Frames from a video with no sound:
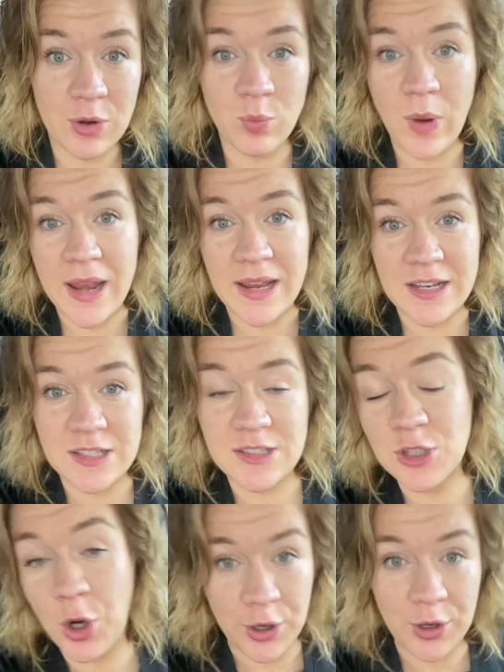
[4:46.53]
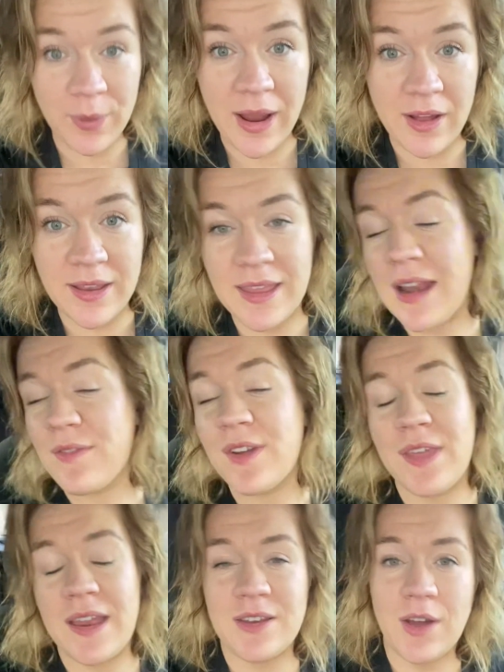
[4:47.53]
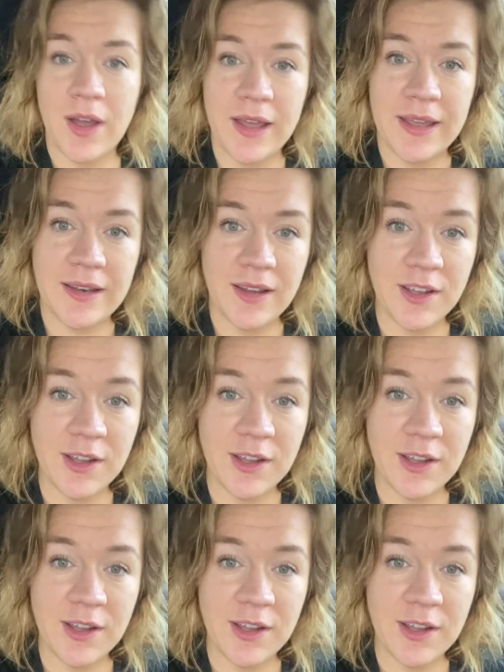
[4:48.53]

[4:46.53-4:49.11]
and ready to scurry around and get everything done.